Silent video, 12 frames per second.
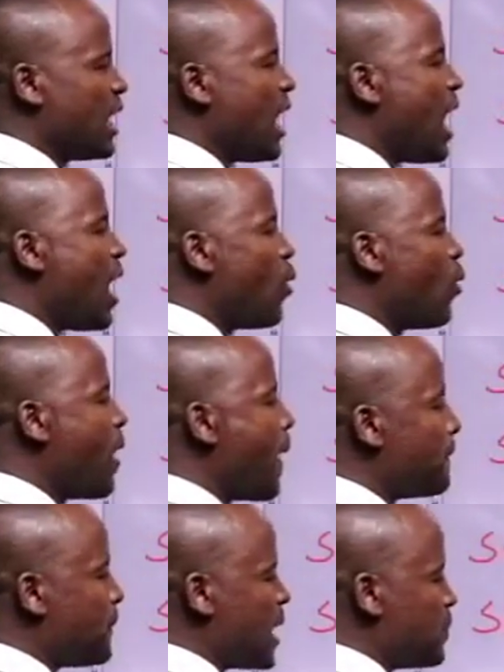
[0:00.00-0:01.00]
How?
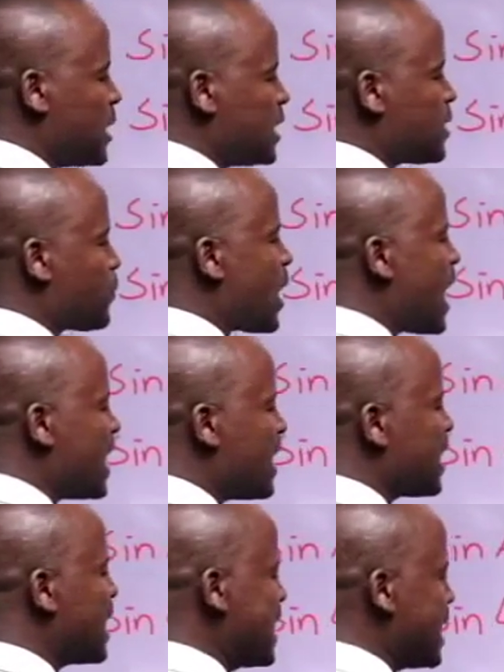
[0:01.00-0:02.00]
By
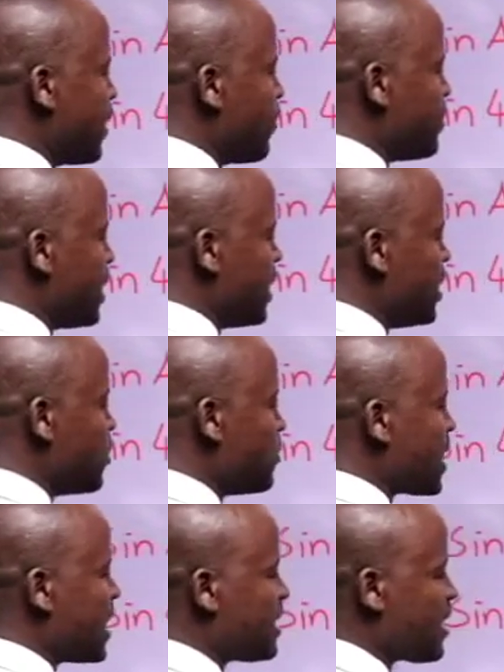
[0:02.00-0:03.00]
multiplying the
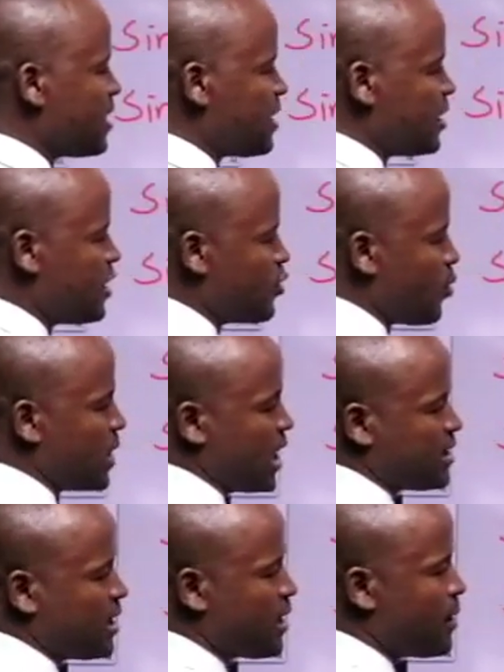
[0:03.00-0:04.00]
numerator and the
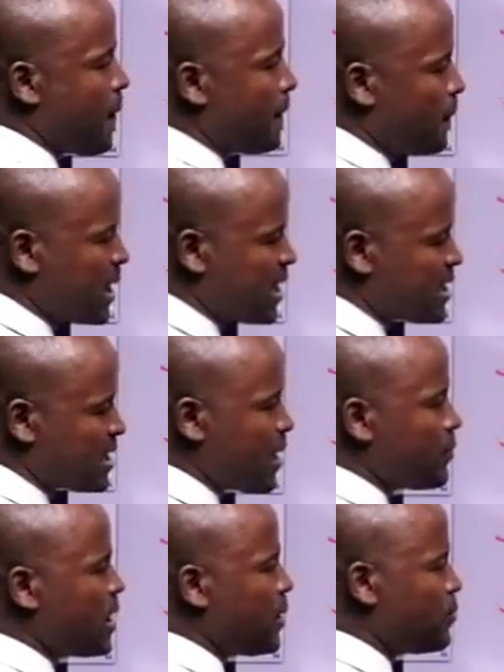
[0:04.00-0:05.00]
denominator by the
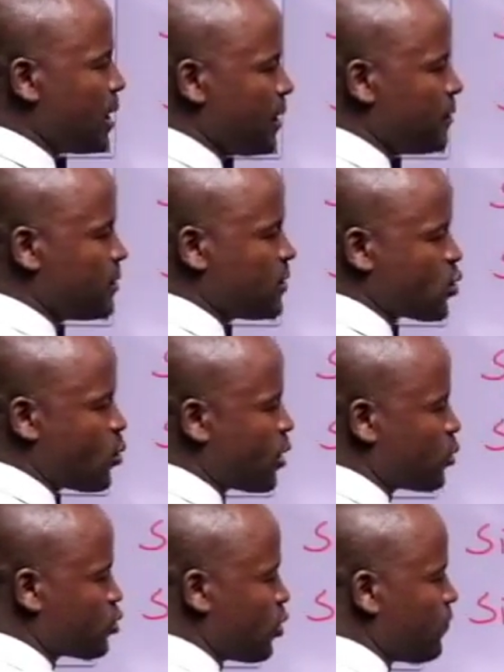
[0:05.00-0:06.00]
same number, square
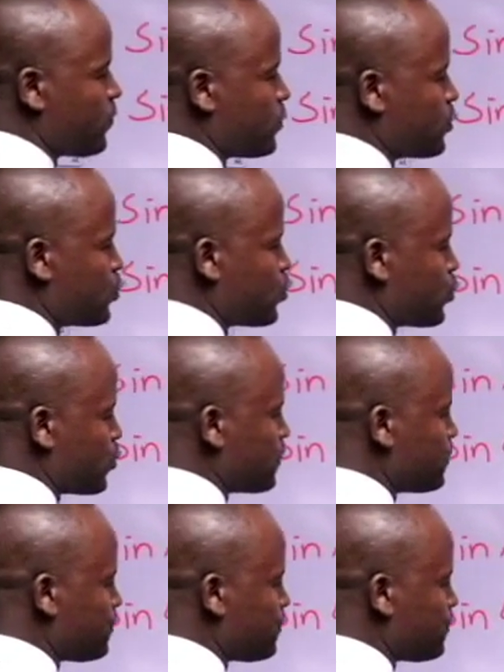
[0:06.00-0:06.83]
root of 2.